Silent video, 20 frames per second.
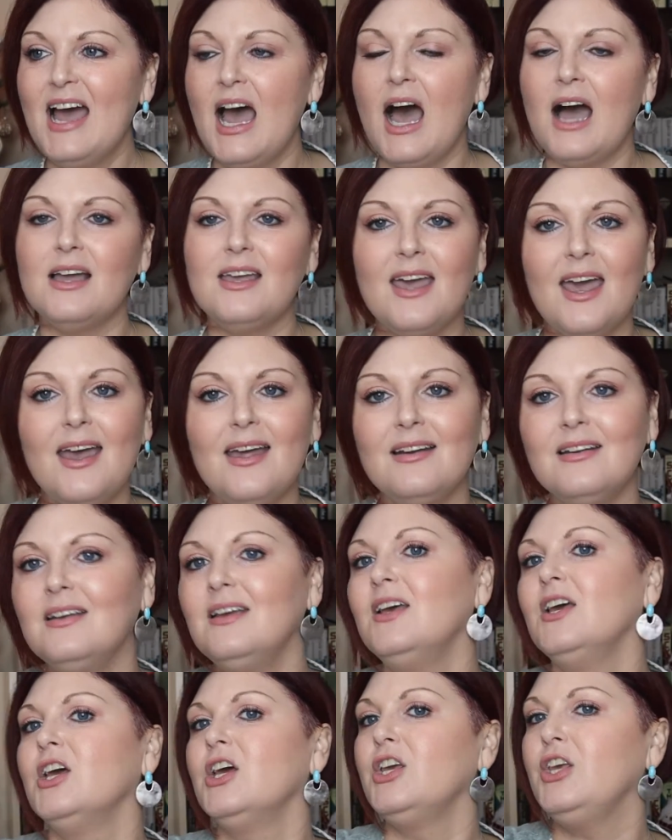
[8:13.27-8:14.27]

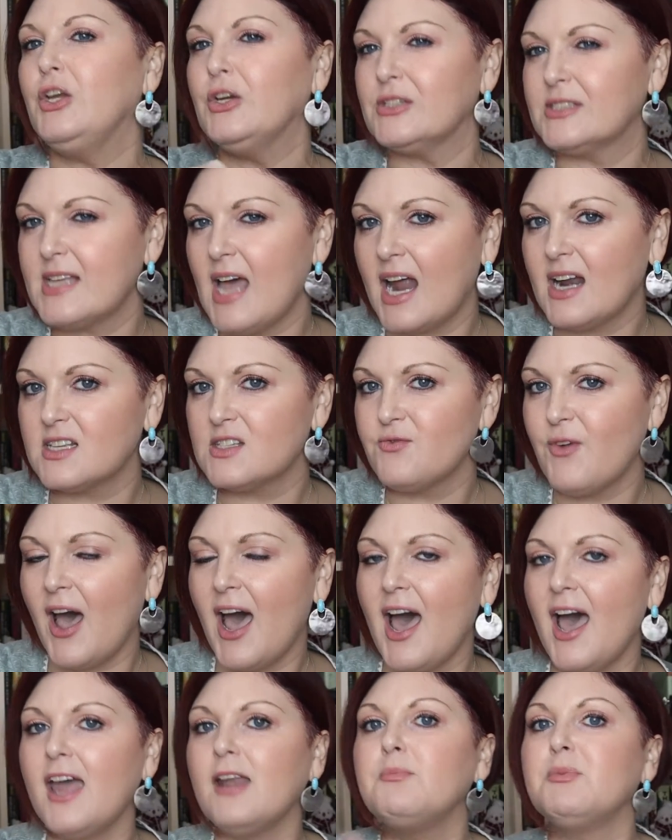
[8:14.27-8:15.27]
Again, you're
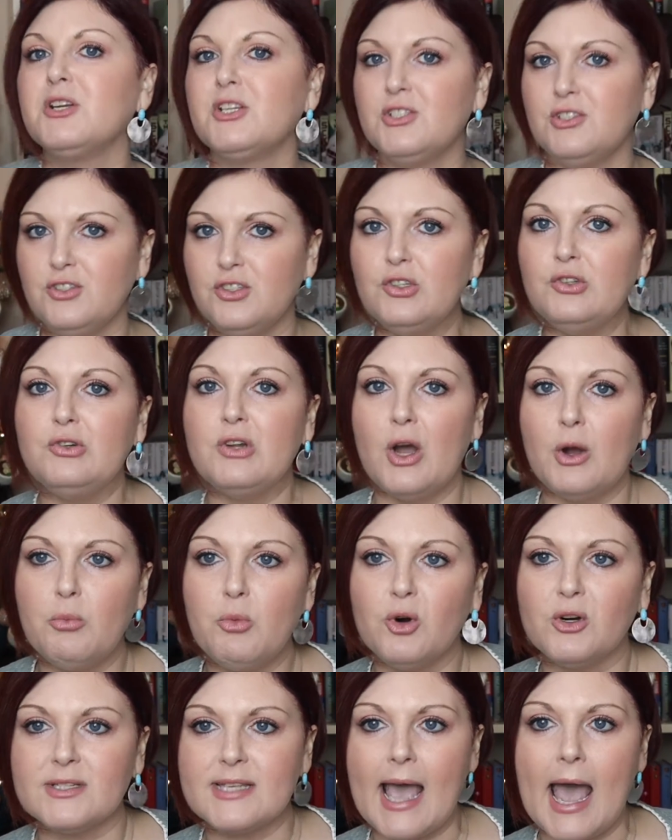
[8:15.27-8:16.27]
satisfied, but you know
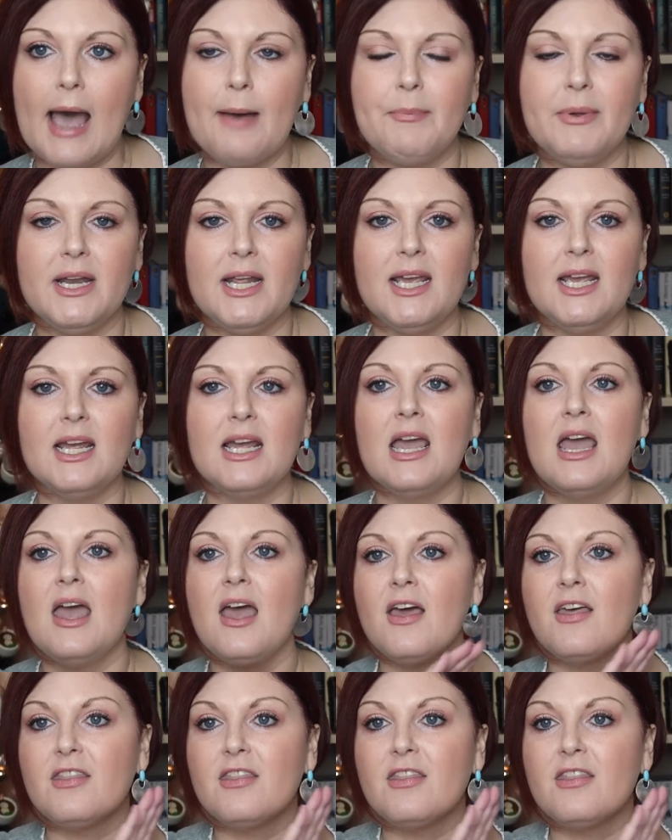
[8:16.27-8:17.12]
more's happening,